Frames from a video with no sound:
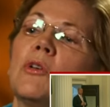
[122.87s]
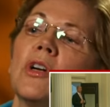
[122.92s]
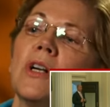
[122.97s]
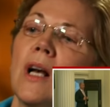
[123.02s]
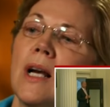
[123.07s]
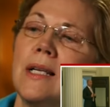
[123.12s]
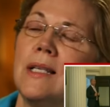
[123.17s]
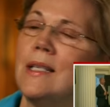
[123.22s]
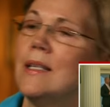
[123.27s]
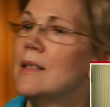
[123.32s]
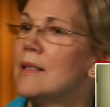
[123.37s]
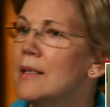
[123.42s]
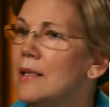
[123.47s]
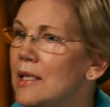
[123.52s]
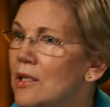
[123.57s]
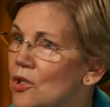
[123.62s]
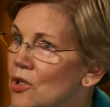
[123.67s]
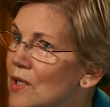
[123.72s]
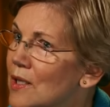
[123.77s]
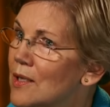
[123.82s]
ideas that
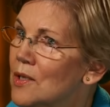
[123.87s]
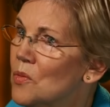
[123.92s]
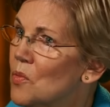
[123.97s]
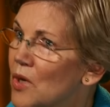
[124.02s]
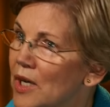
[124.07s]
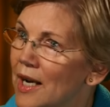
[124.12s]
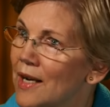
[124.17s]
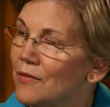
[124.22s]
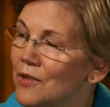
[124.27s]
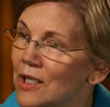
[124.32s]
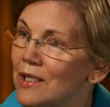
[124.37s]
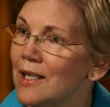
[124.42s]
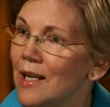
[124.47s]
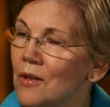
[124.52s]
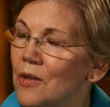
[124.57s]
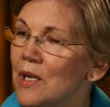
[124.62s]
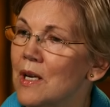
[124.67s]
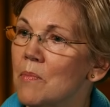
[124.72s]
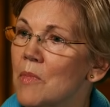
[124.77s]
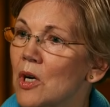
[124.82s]
he just doesn't want to have to
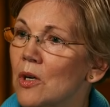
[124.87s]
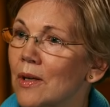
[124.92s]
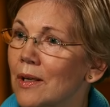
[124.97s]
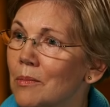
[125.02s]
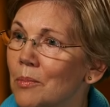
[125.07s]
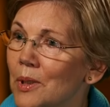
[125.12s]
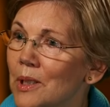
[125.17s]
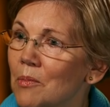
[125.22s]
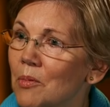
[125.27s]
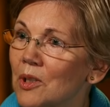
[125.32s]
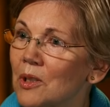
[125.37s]
tell the American people